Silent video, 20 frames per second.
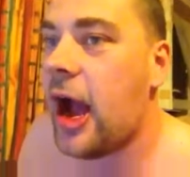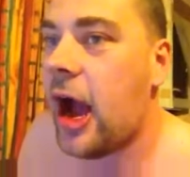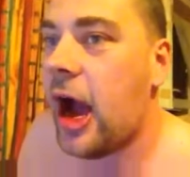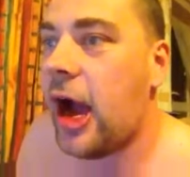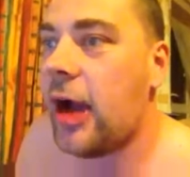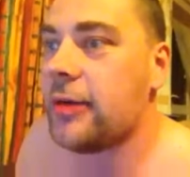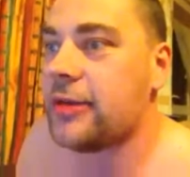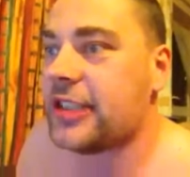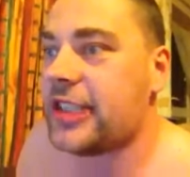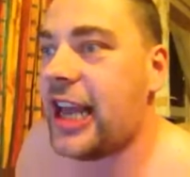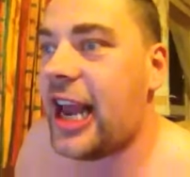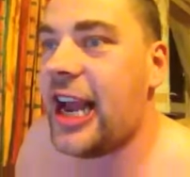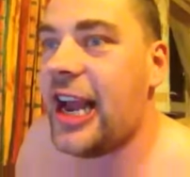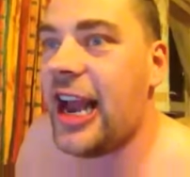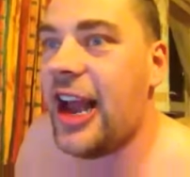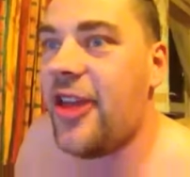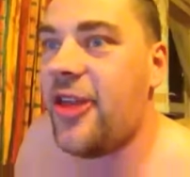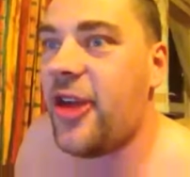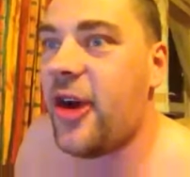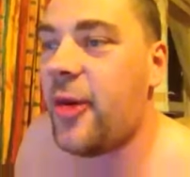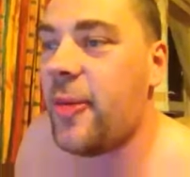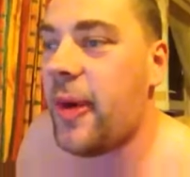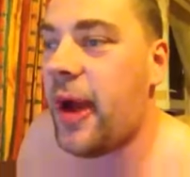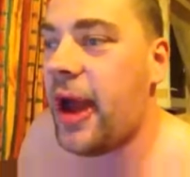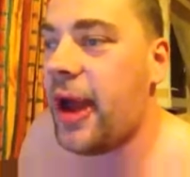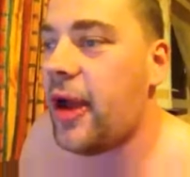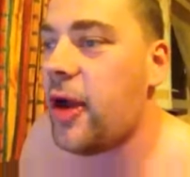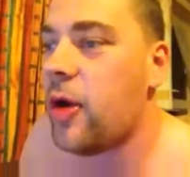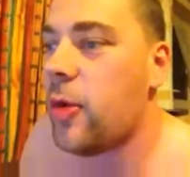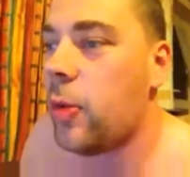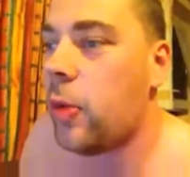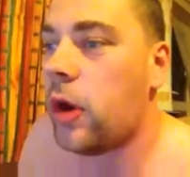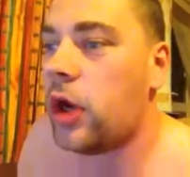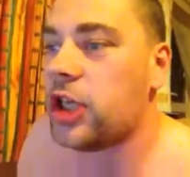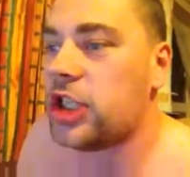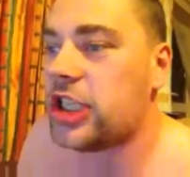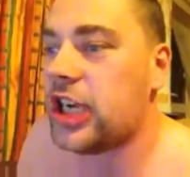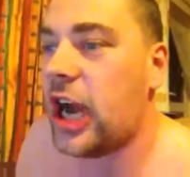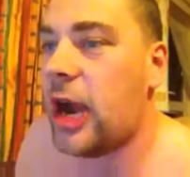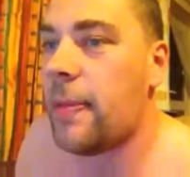Upset Litt, though, mate.
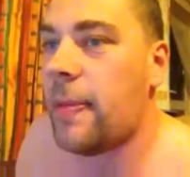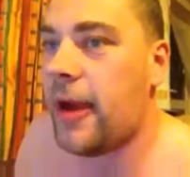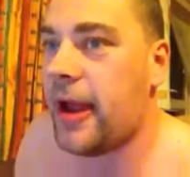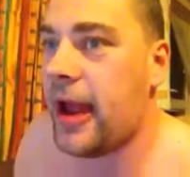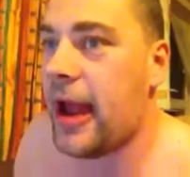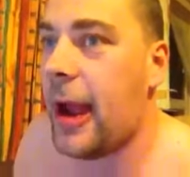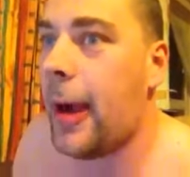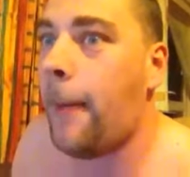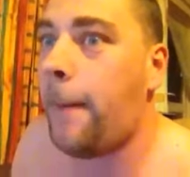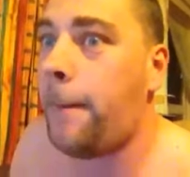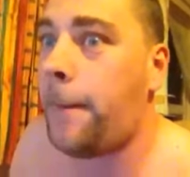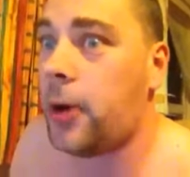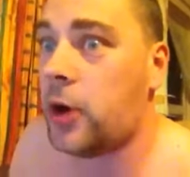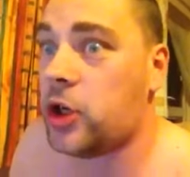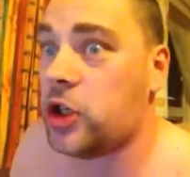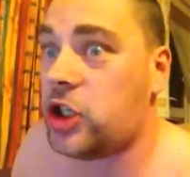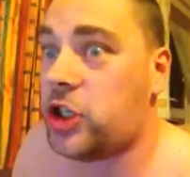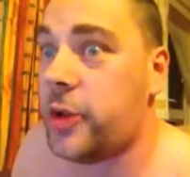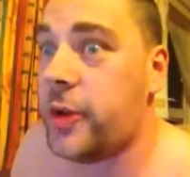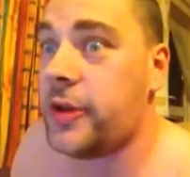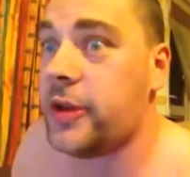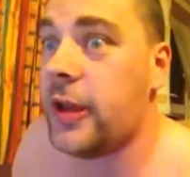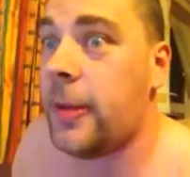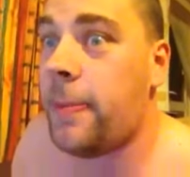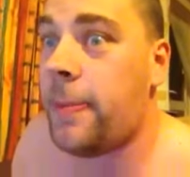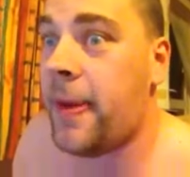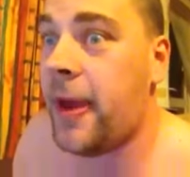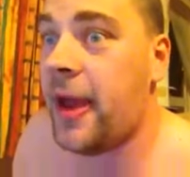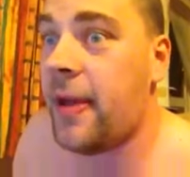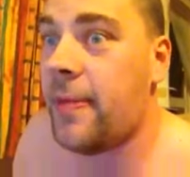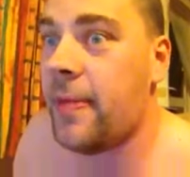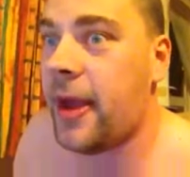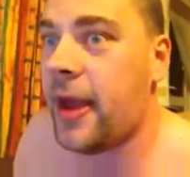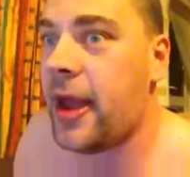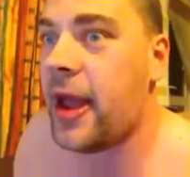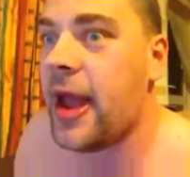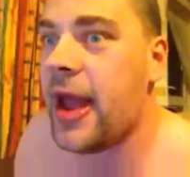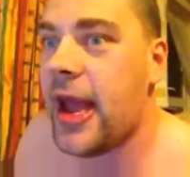Watch out, mate. He'll put you in the pit, mate.